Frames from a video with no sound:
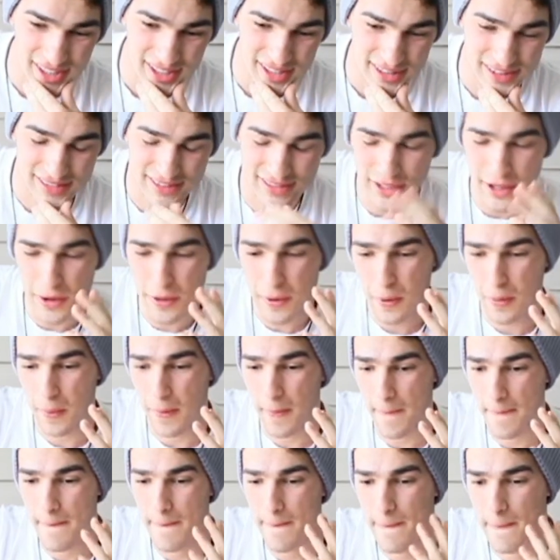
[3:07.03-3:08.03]

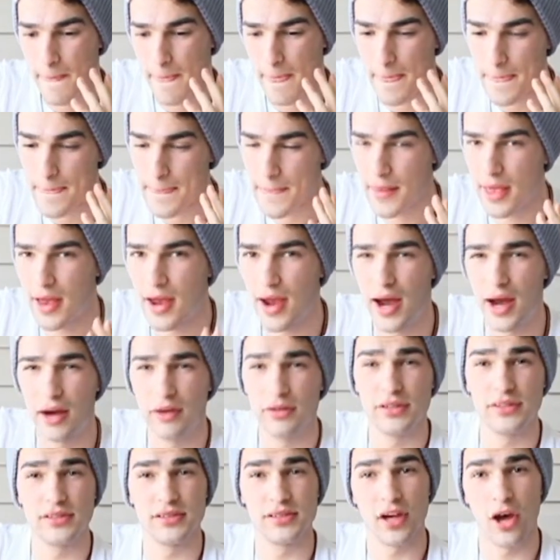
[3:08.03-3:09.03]
So, I
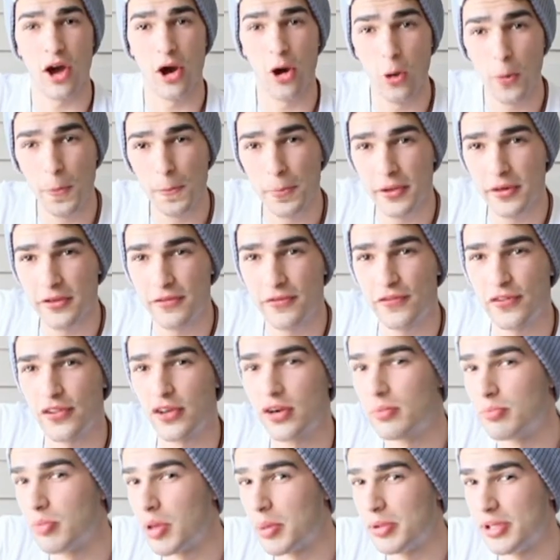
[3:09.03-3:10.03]
was hoping for
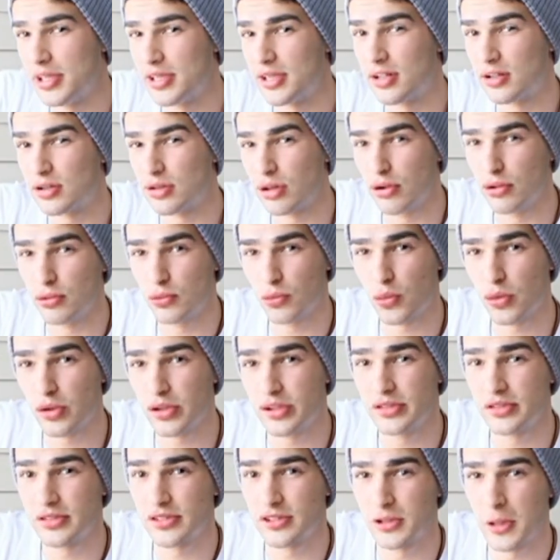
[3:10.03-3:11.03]
maybe Clone
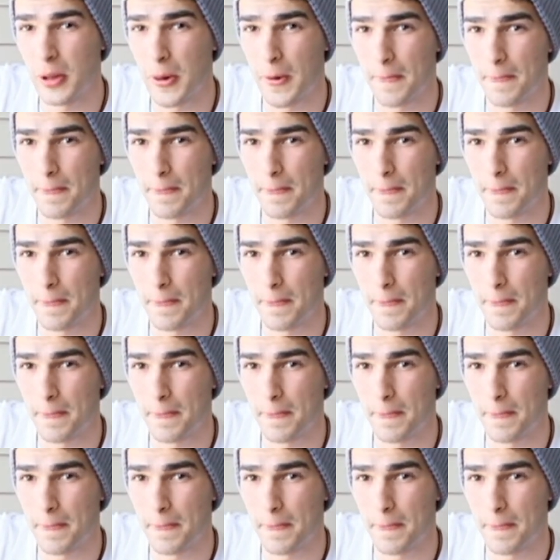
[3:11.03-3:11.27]
Wars